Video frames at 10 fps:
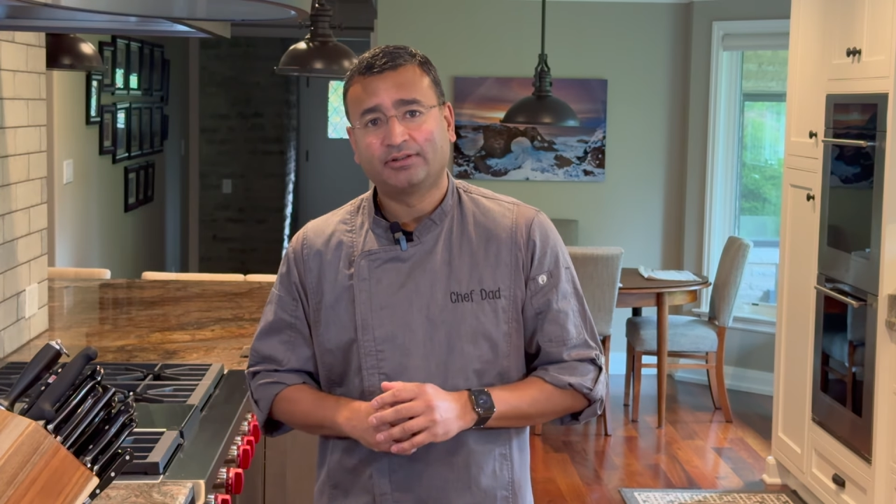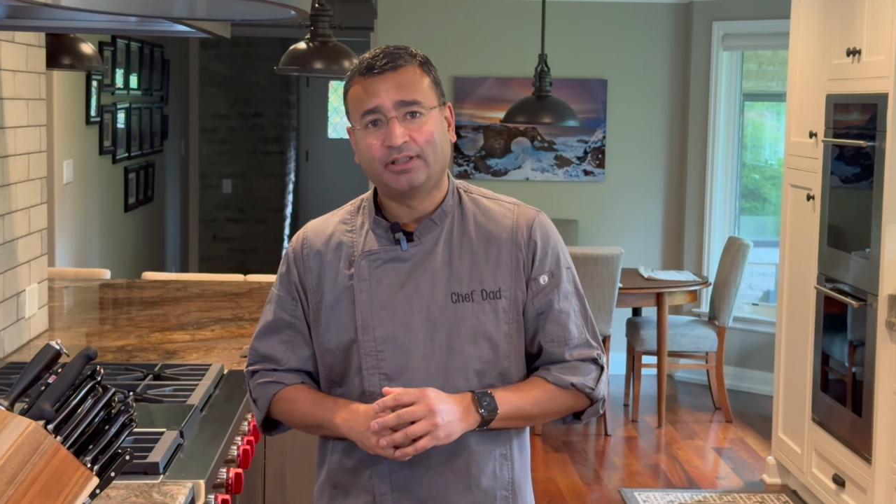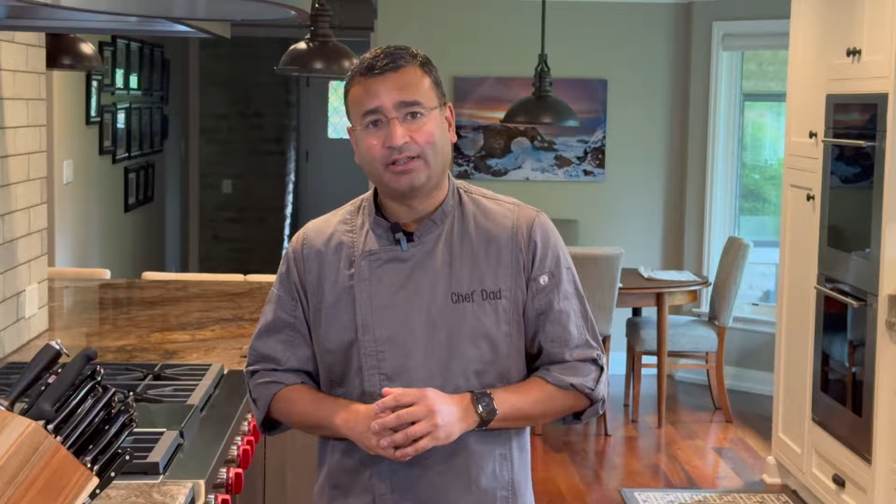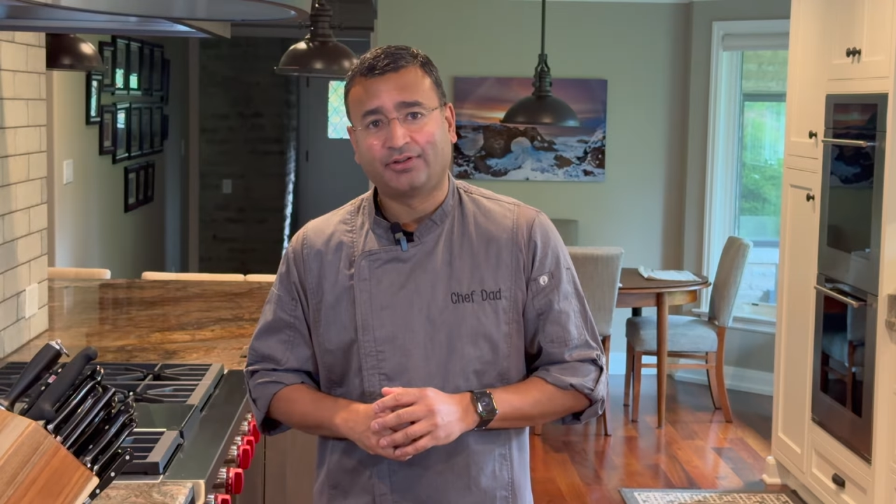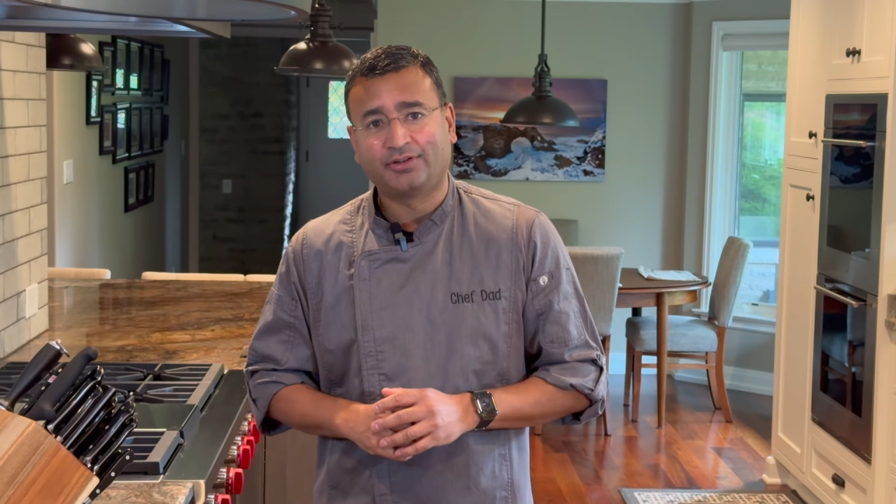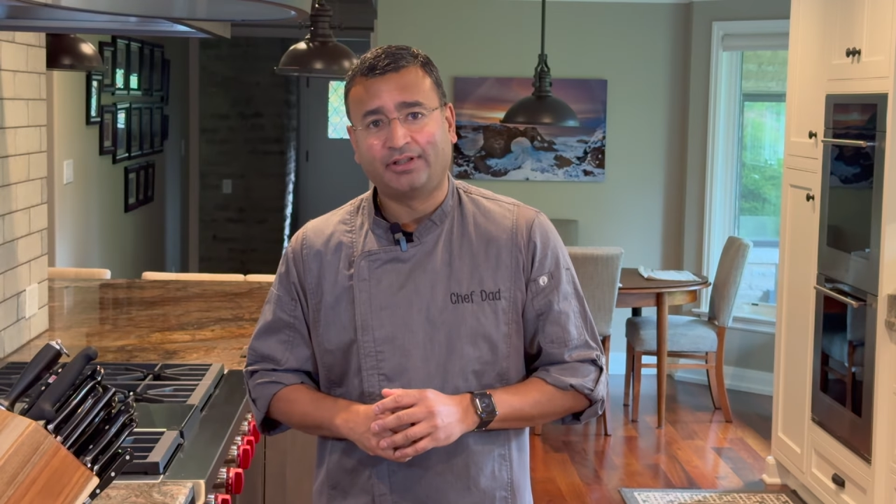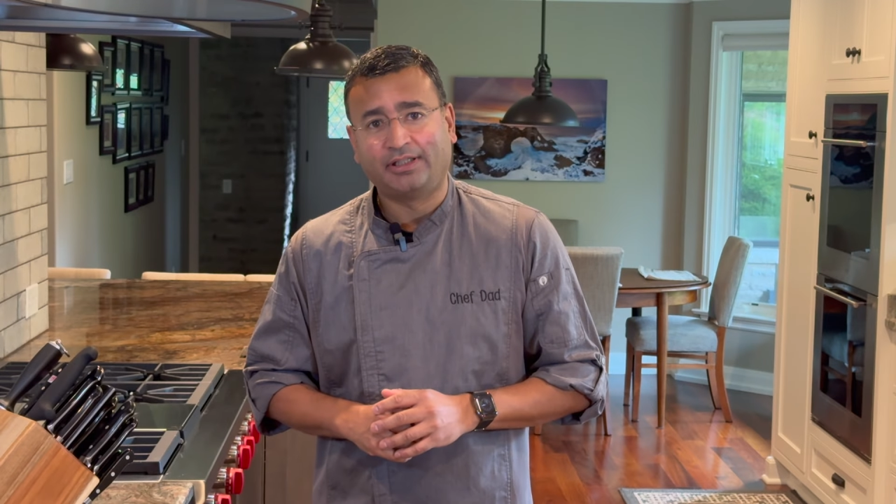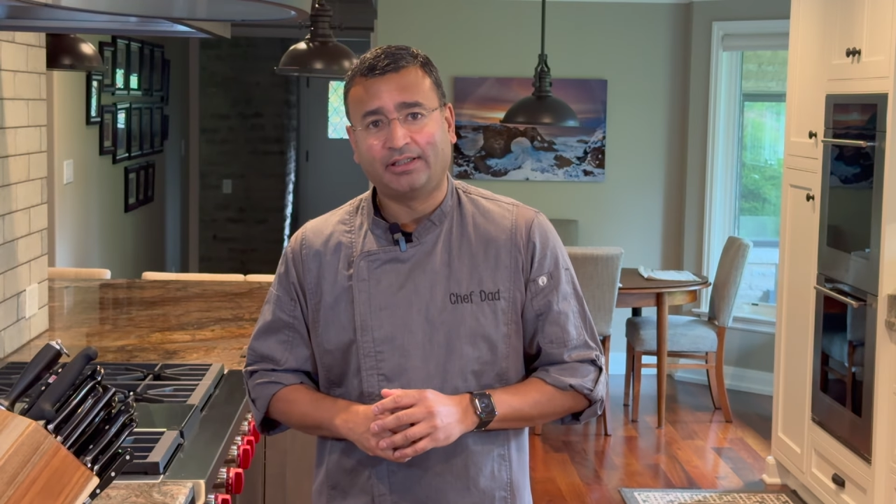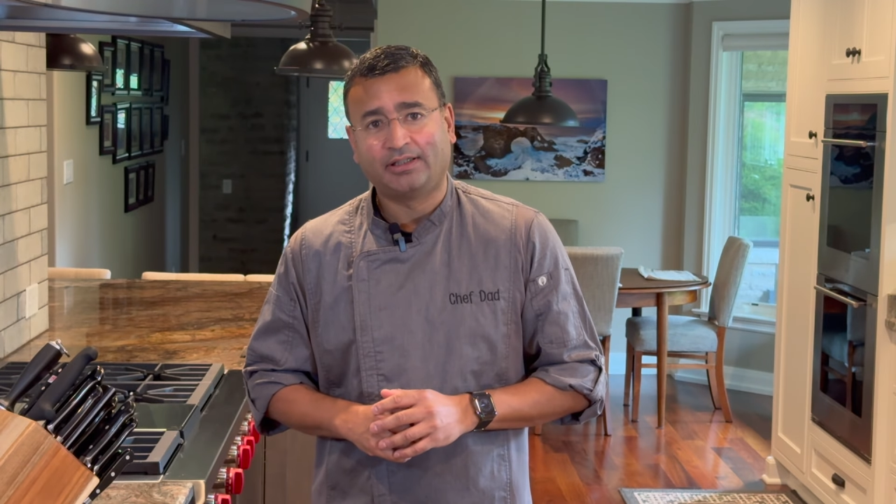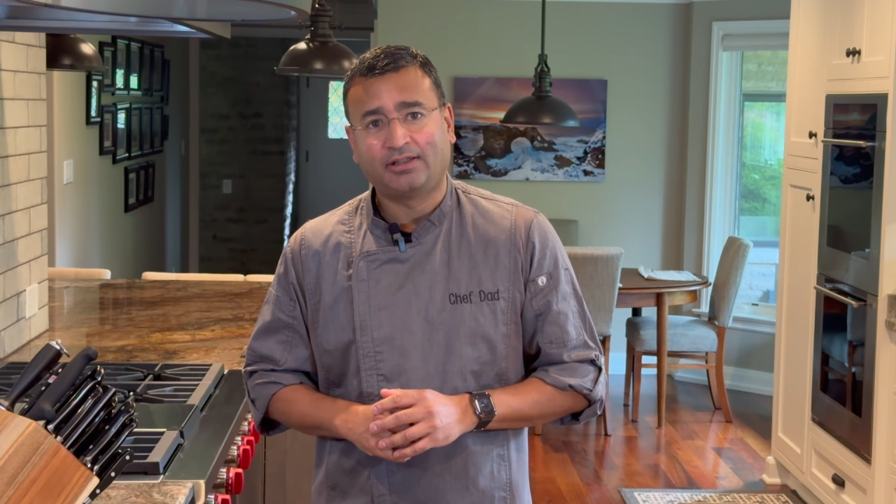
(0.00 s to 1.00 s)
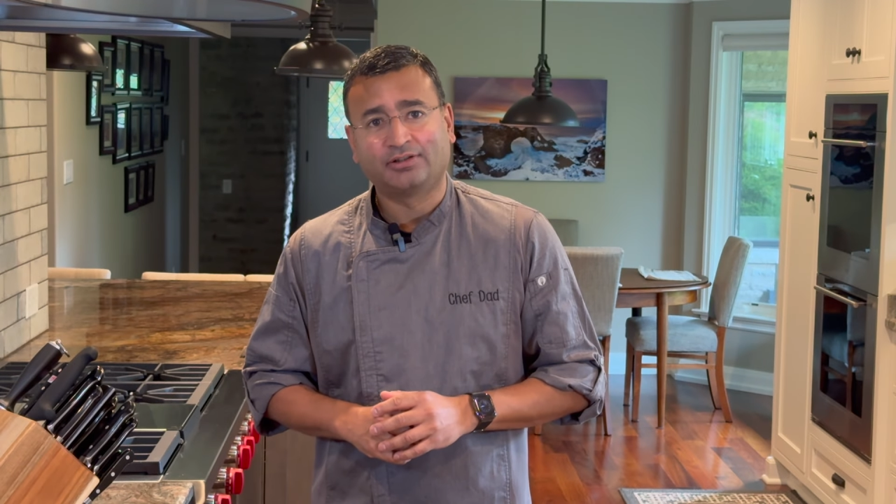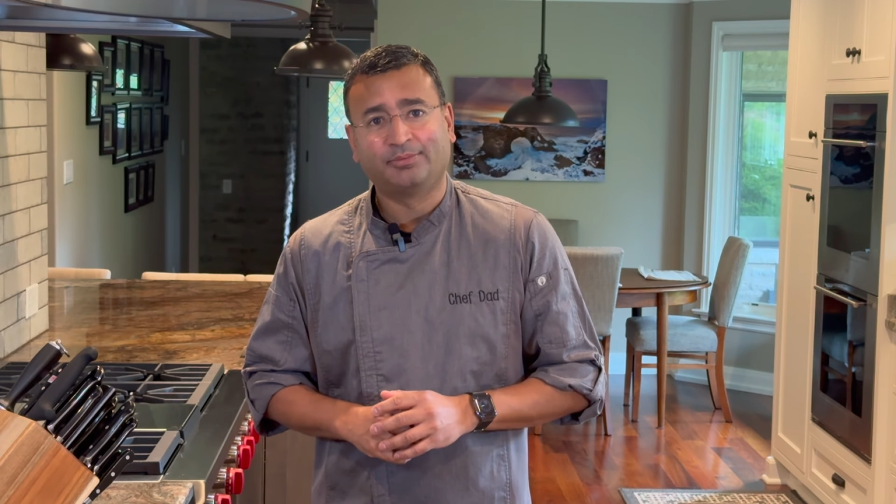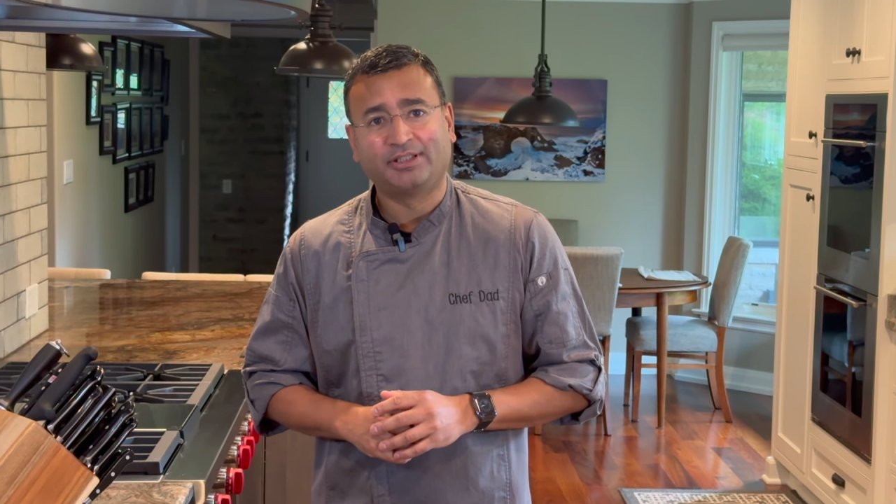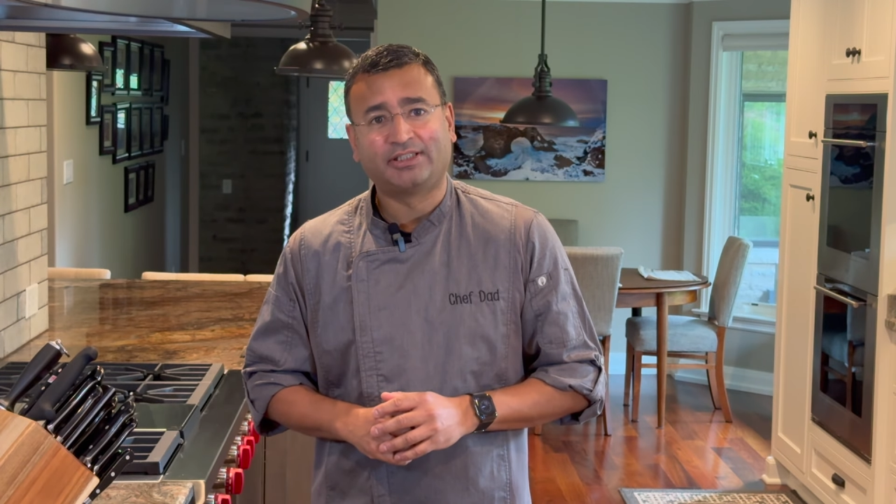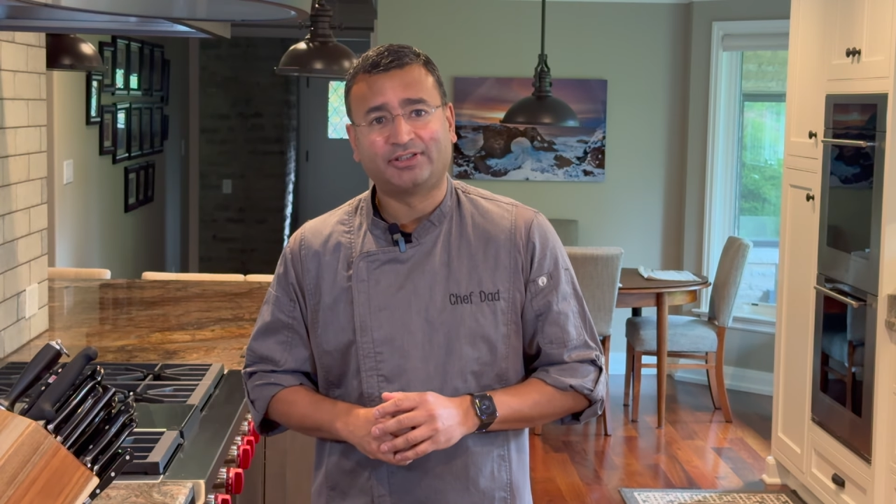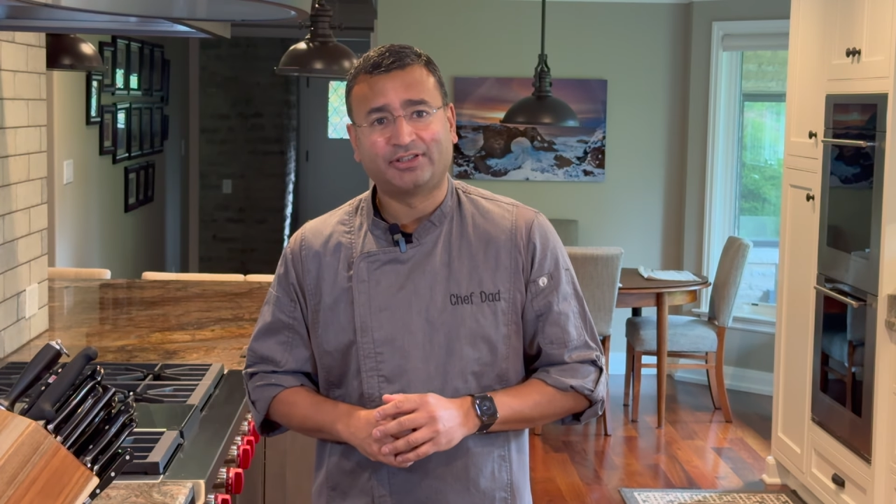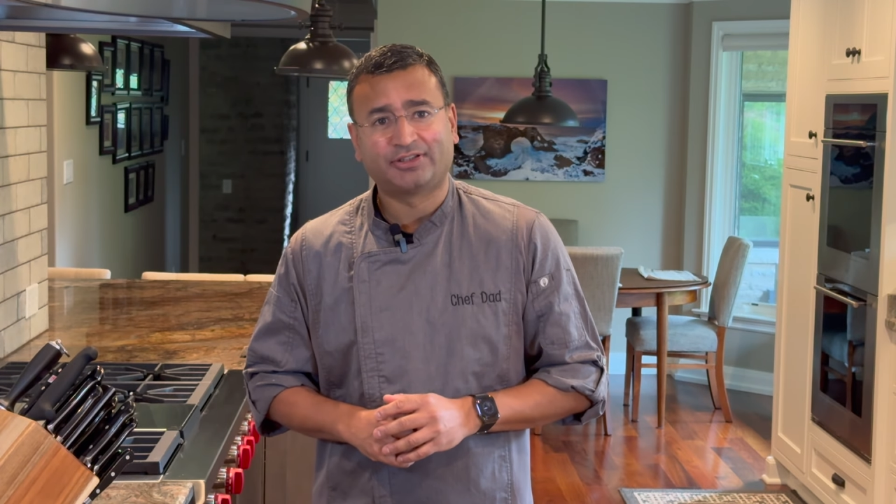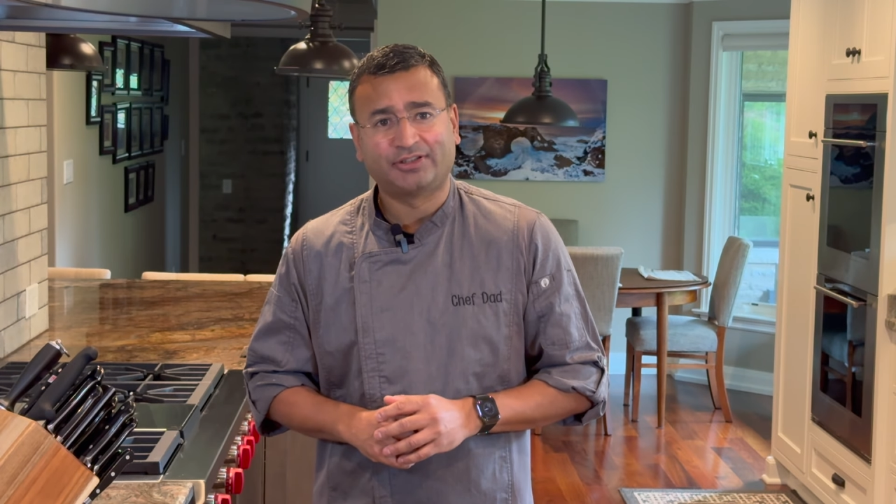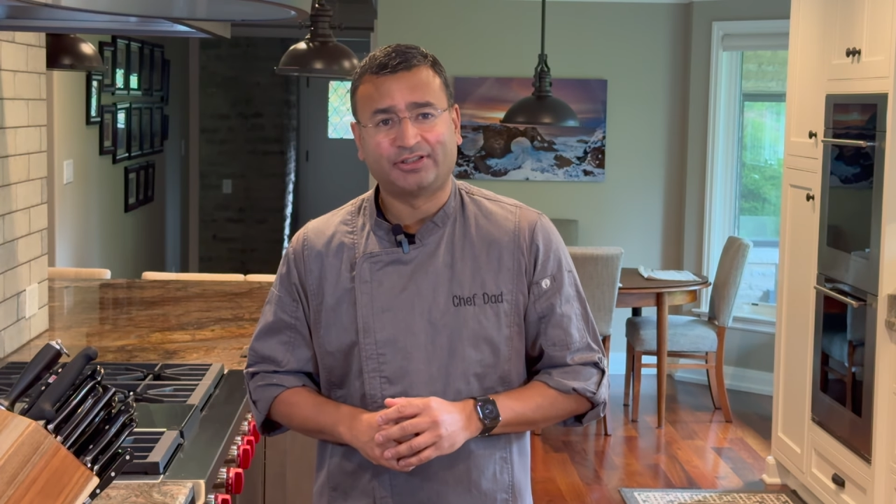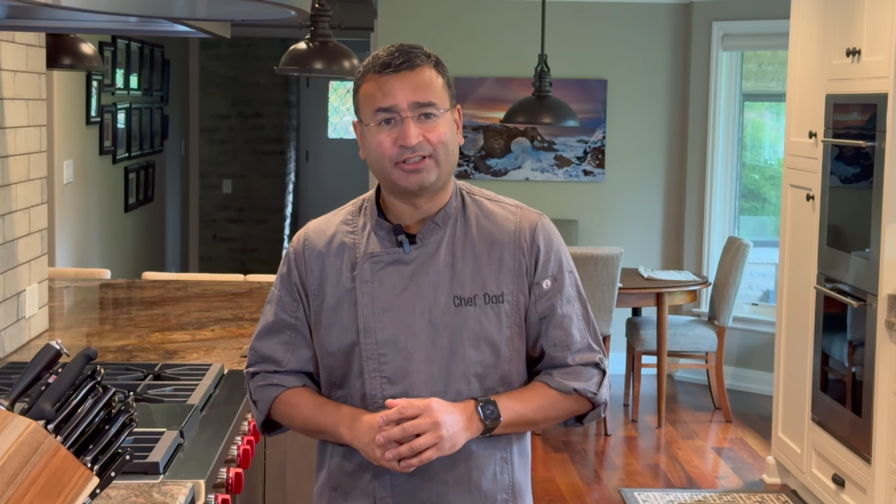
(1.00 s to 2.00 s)
to the ultimate
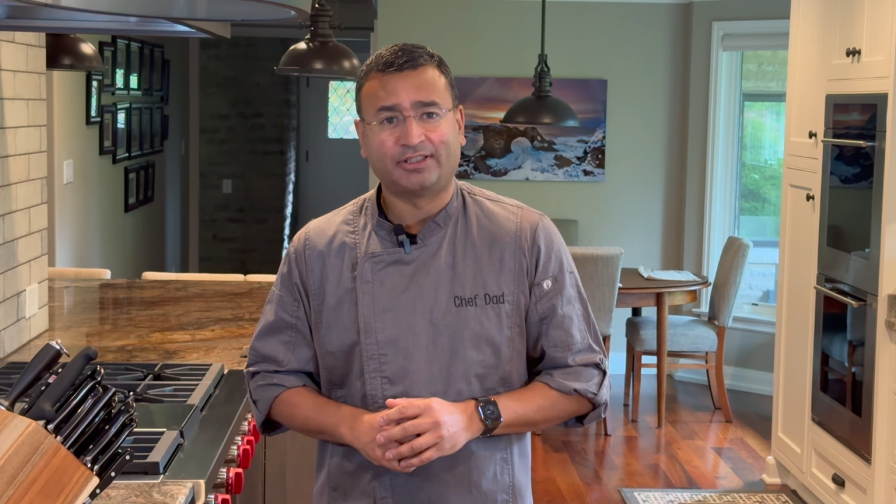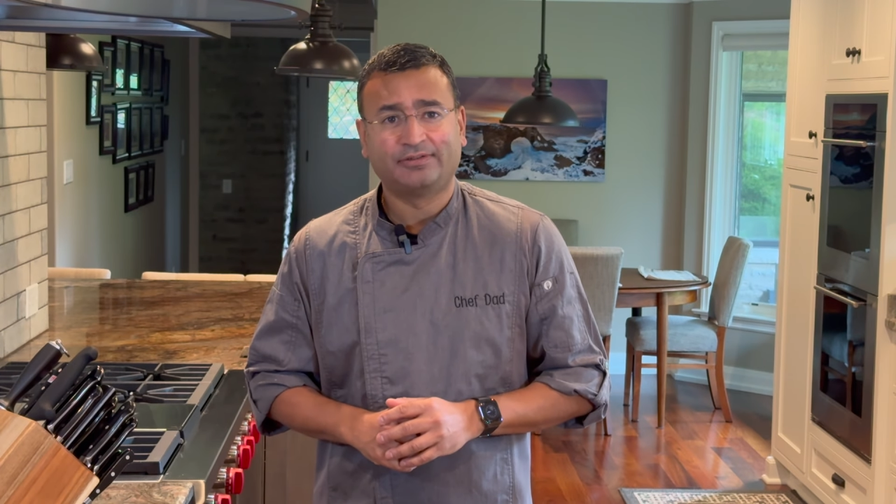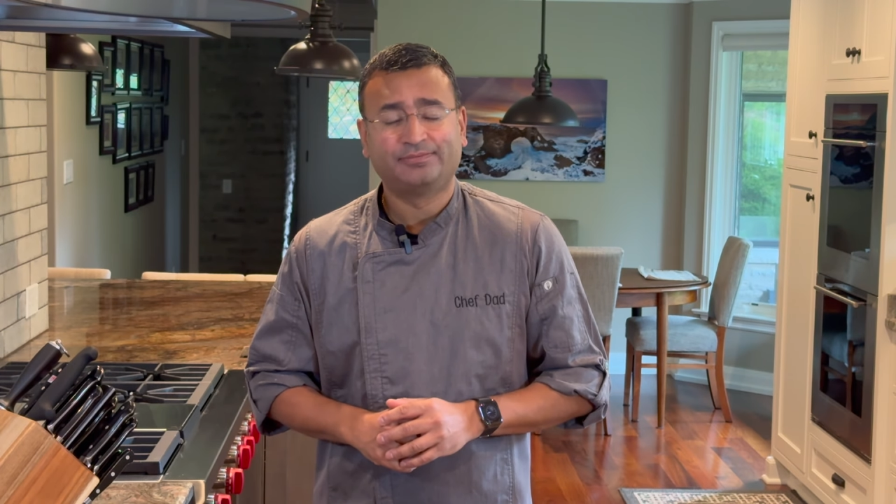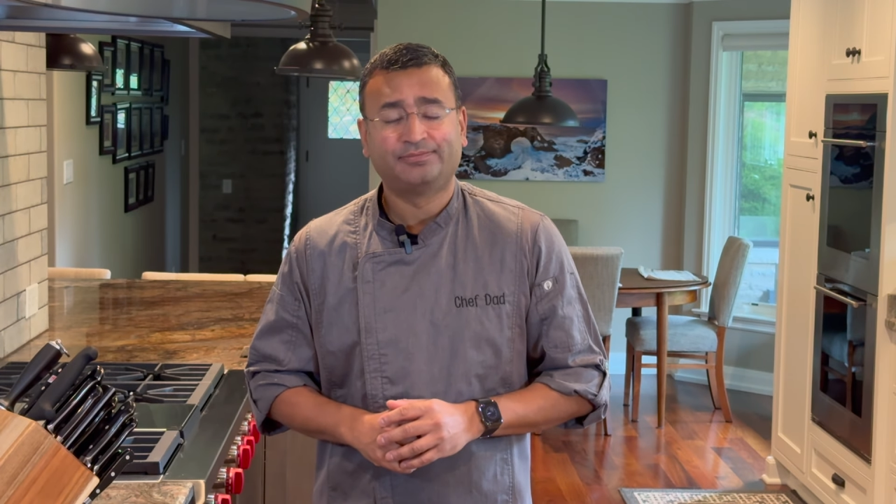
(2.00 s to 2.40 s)
consistency.